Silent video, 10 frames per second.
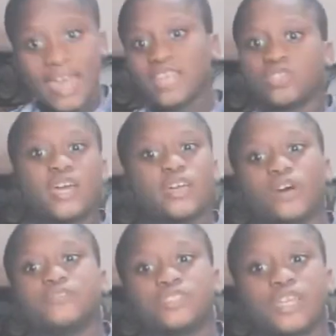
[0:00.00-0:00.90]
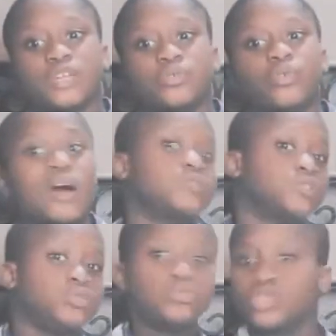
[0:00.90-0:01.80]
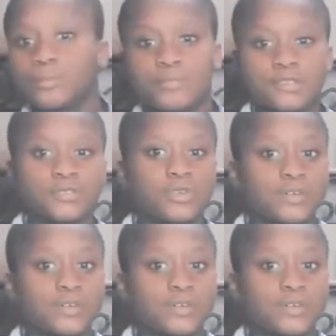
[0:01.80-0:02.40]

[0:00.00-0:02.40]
It's not enough to say you know how to do something,